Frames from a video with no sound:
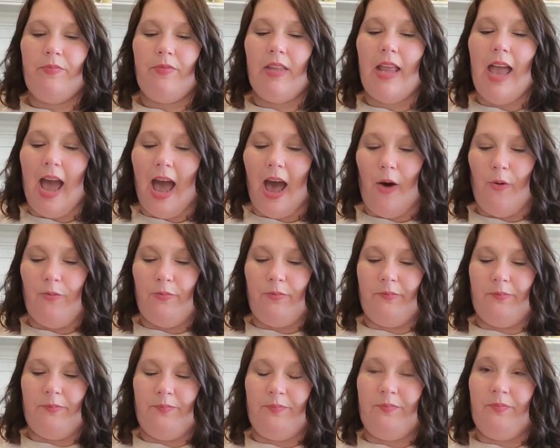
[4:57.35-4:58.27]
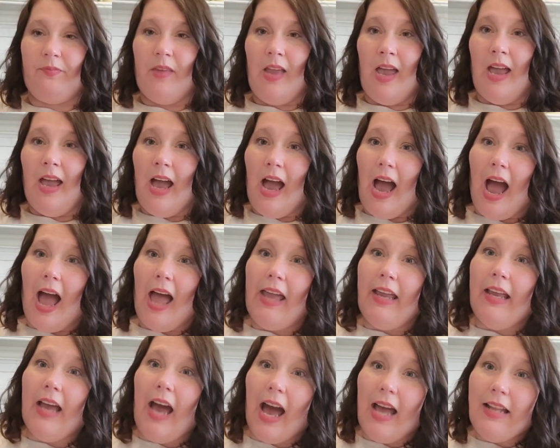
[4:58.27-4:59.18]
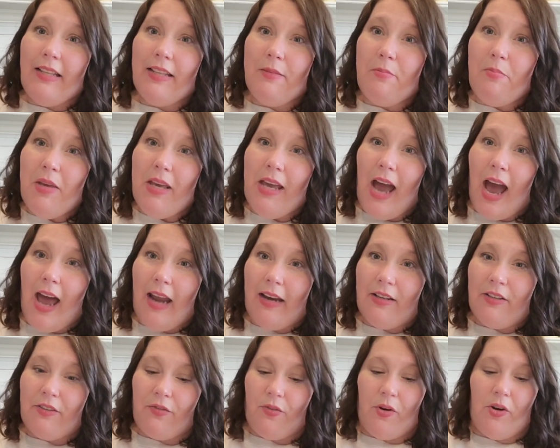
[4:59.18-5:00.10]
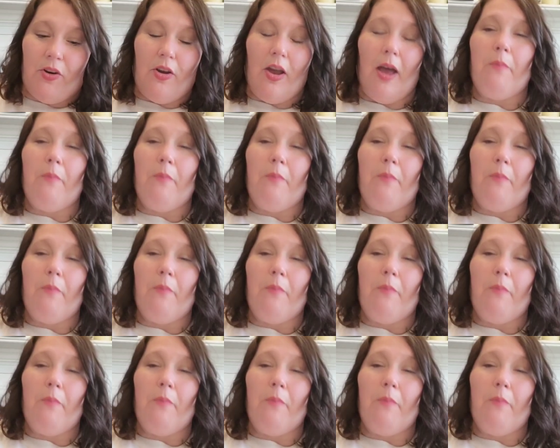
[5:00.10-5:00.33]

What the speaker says: Now, I got to be honest for you.